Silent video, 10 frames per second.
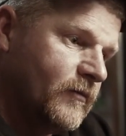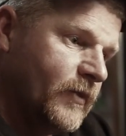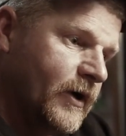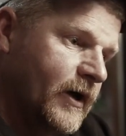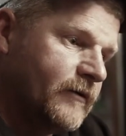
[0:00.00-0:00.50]

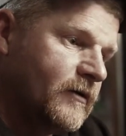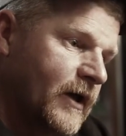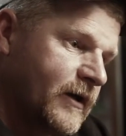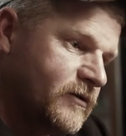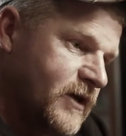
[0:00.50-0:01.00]
But
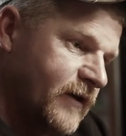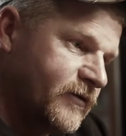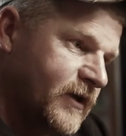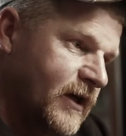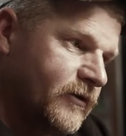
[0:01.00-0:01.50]
like Jeff
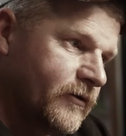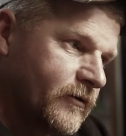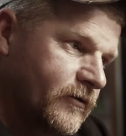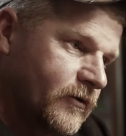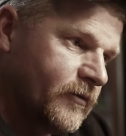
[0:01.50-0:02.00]
said,
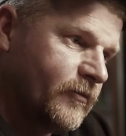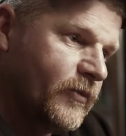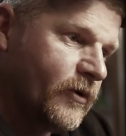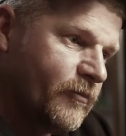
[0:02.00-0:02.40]
they're